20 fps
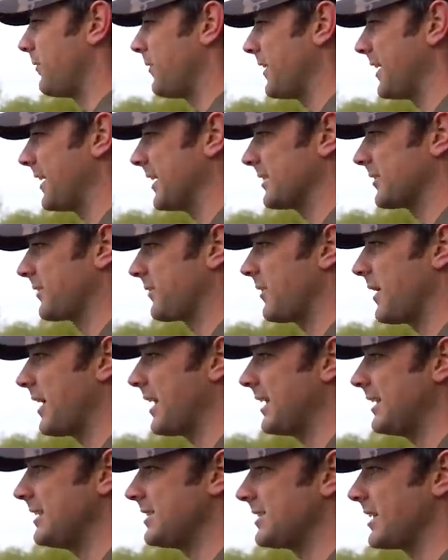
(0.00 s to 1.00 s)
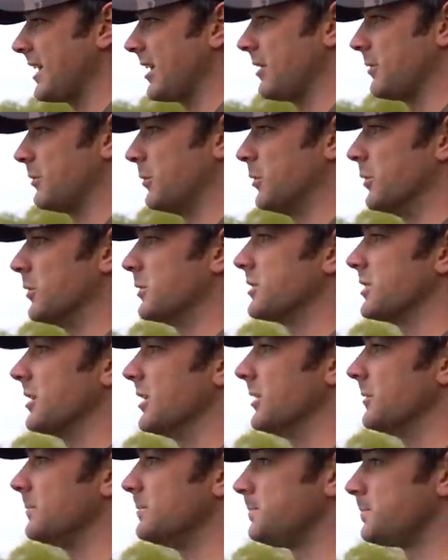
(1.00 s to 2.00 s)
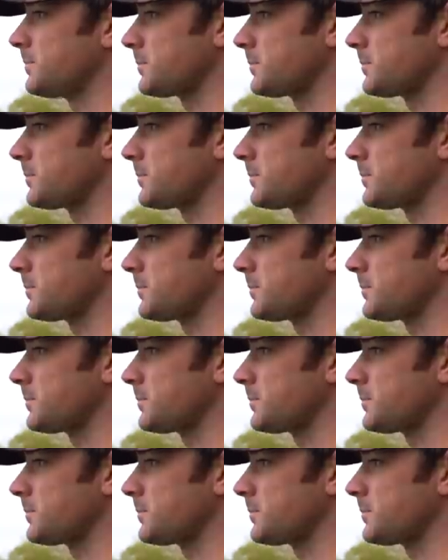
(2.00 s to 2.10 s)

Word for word: think it's fairly shallow water